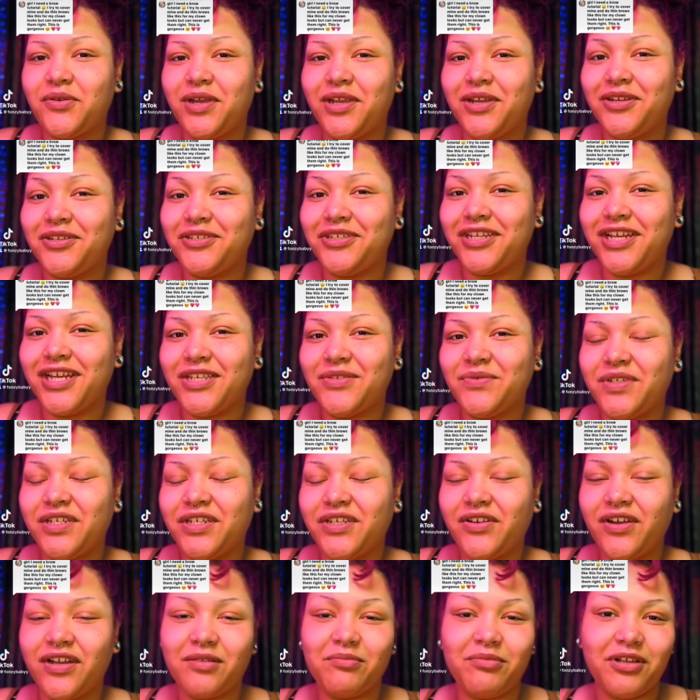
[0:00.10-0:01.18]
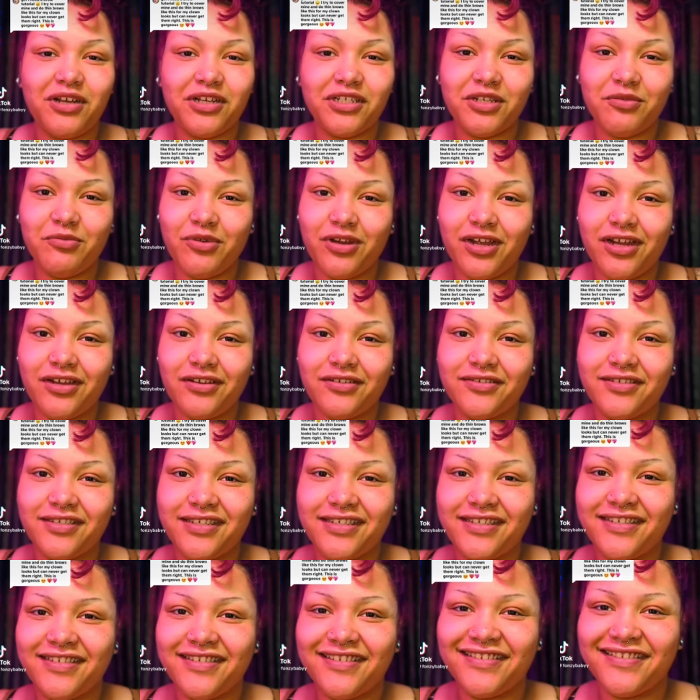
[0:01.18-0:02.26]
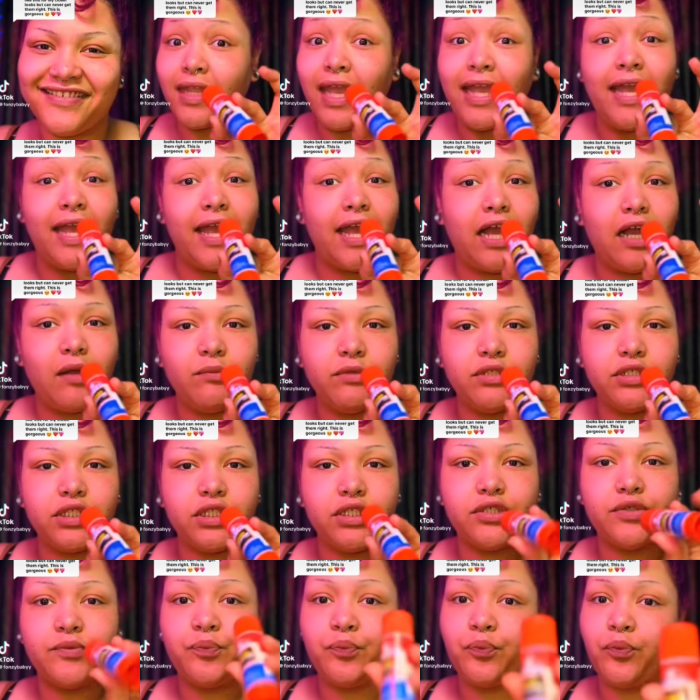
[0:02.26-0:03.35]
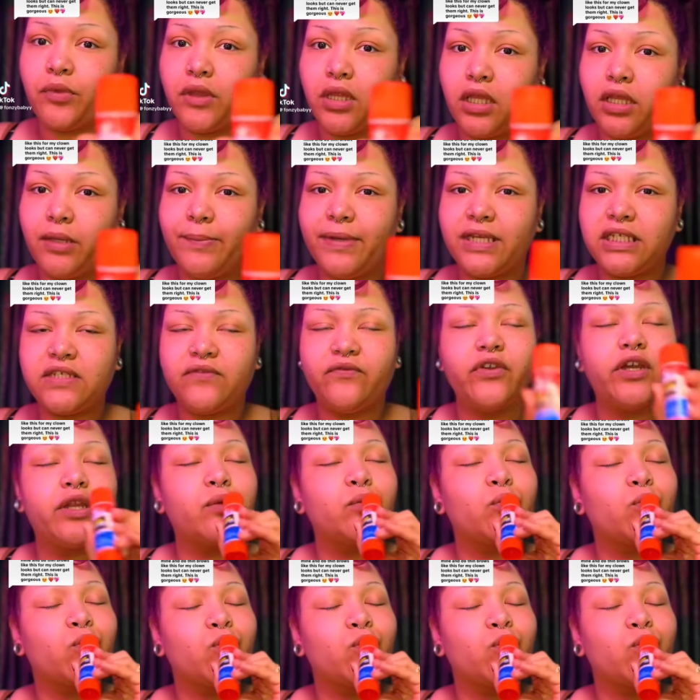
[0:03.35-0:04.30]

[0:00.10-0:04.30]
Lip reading: Do you guys want to know how to block your brows? Elmer's glue, your best friend.